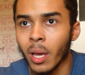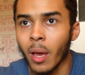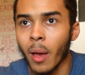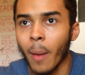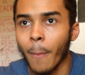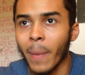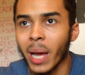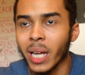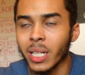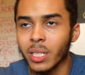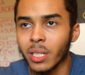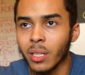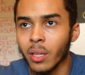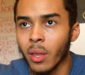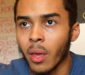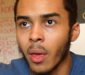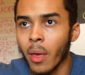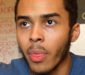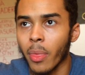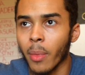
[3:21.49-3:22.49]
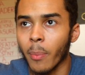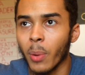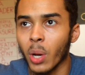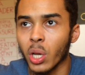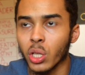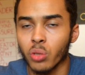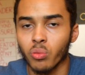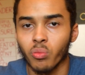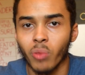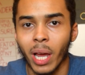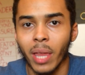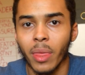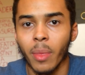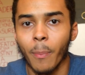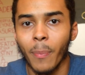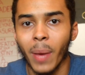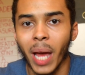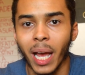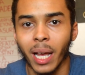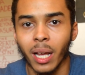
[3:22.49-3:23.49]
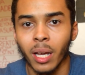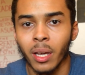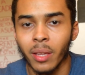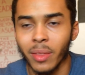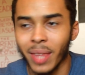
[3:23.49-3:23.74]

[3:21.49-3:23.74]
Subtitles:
Imagine the person right at the back,